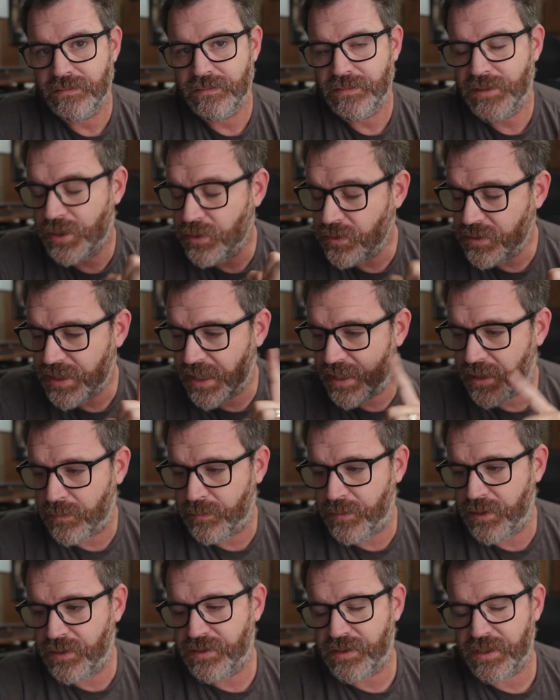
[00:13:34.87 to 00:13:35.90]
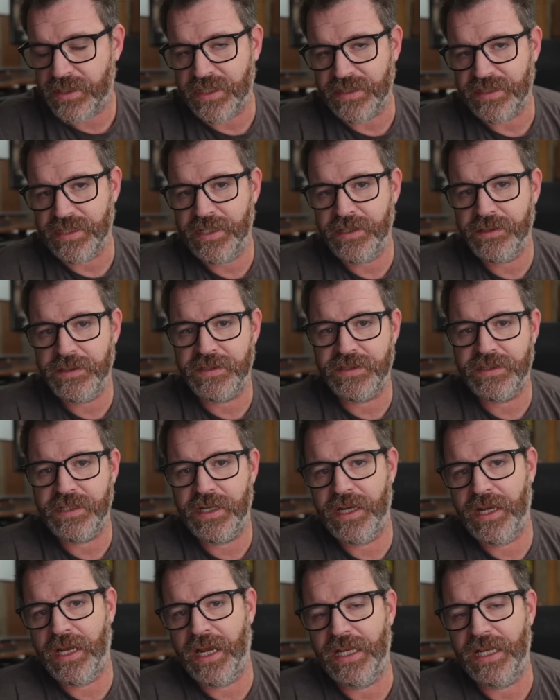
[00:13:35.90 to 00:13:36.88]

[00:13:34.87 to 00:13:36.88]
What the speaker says: Two-channel music is here to say